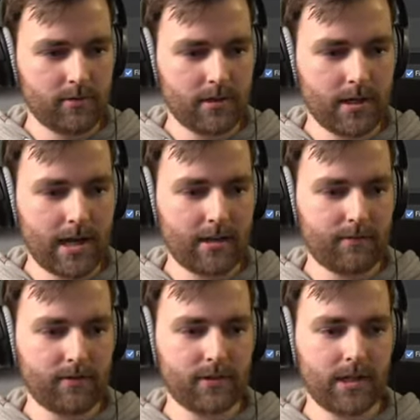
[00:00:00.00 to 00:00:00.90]

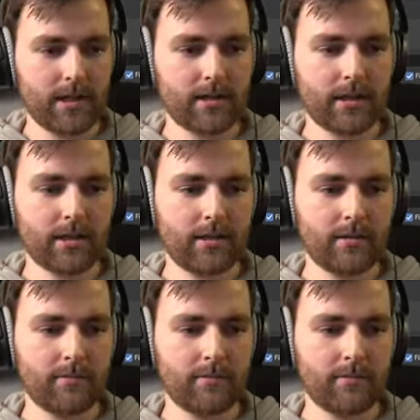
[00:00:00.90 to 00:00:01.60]
G915, I think.